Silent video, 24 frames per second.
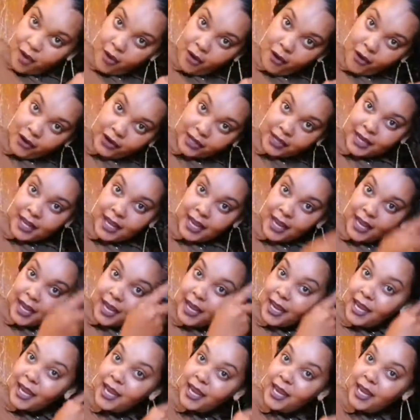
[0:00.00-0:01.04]
on
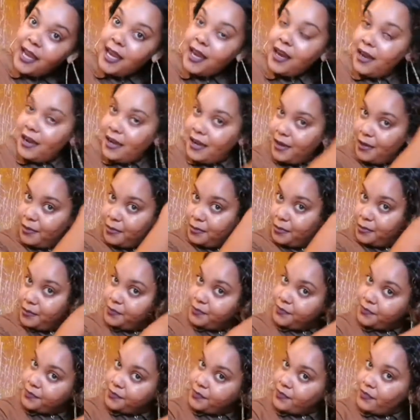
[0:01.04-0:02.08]
a
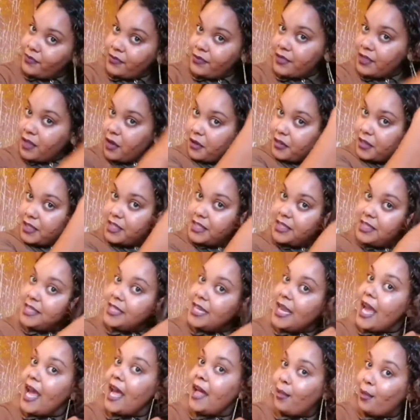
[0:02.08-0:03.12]
on the
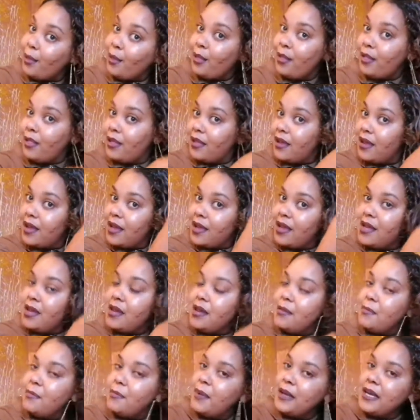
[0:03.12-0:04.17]
DL.
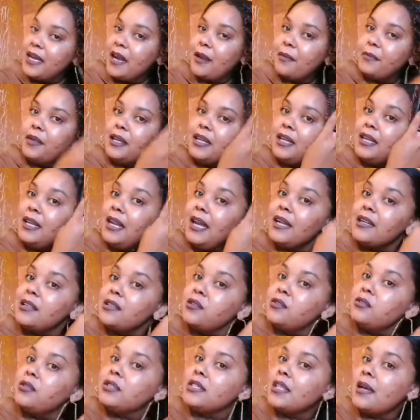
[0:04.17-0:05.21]
But I mean, like,
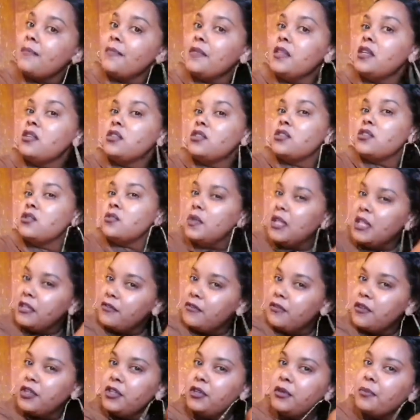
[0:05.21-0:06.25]
do something sweet
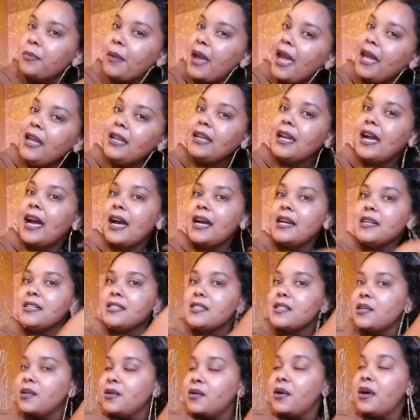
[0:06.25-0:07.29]
for your man, guys.
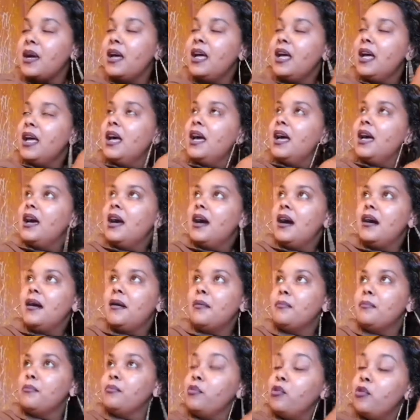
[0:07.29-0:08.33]
So
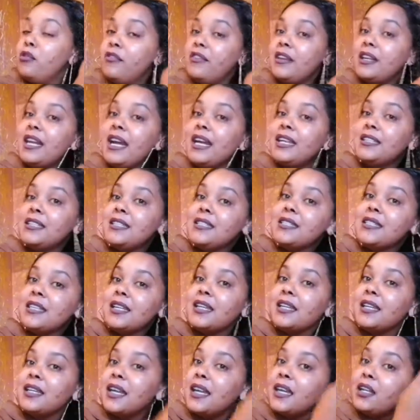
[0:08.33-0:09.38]
movie night is a
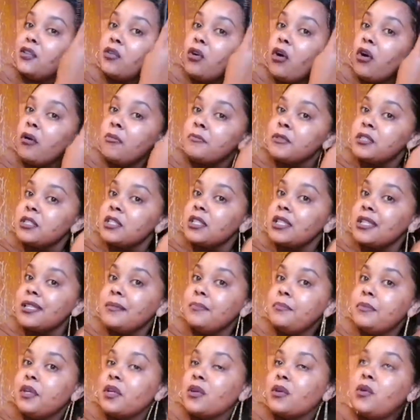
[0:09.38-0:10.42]
great
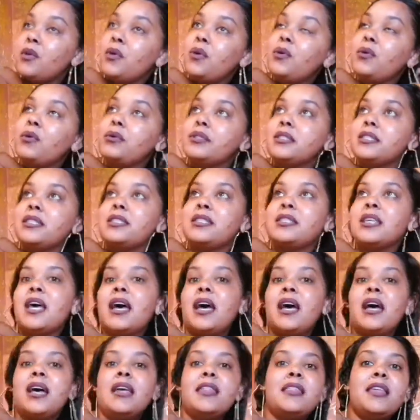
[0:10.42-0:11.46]
option, because
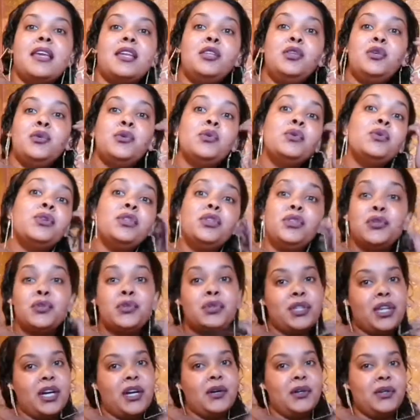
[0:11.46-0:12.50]
then you
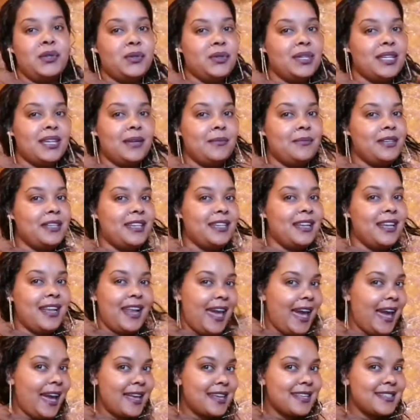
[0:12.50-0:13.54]
know you're gonna be
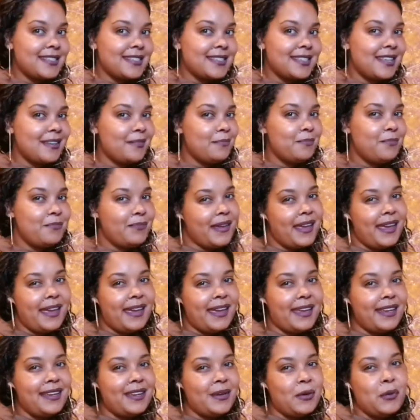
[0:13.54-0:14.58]
relaxed in
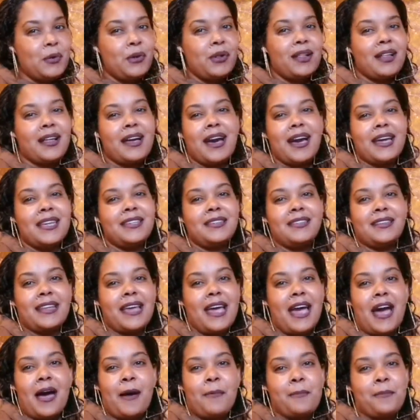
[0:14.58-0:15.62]
bed or cuddle
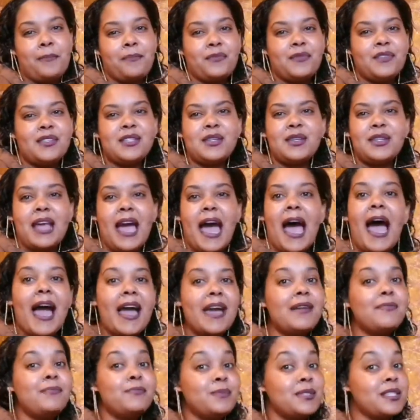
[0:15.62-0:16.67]
up. So
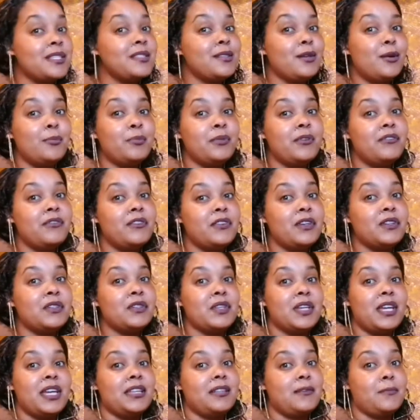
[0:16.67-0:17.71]
I still prefer to
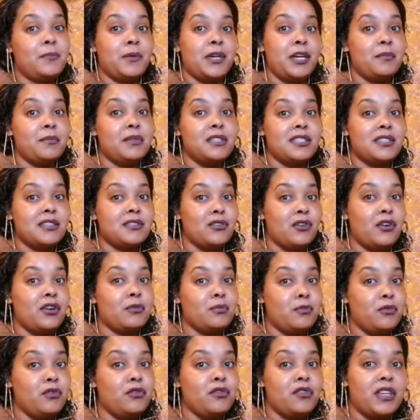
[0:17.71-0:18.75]
get a babysitter on
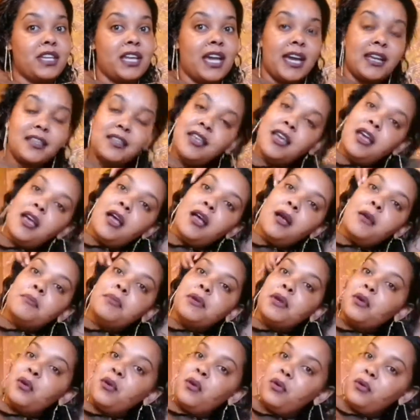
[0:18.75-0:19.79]
movie night,
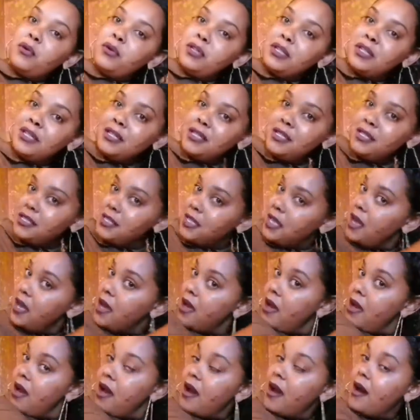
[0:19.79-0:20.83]
because
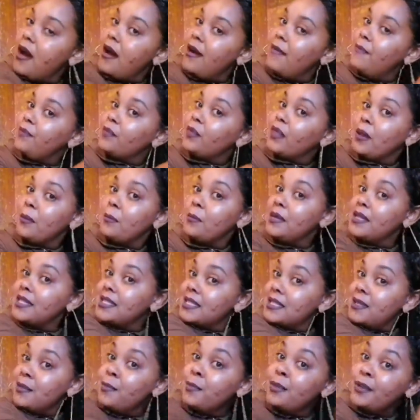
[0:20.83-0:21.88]

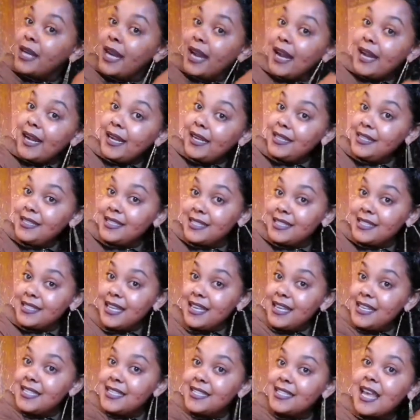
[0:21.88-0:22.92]
Mr. Price
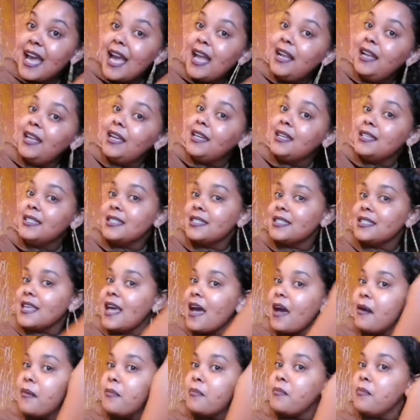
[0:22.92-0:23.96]
is selling
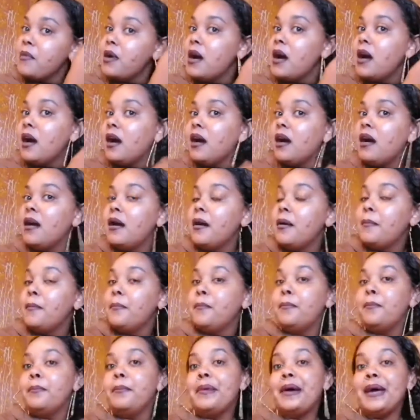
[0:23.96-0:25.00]
some
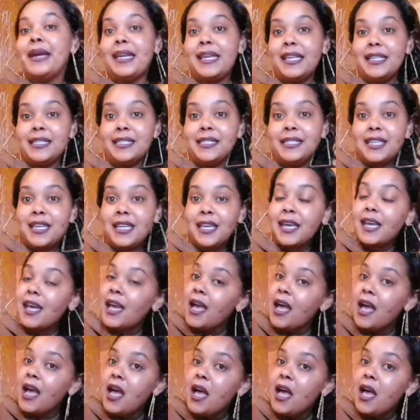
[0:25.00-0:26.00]
amazing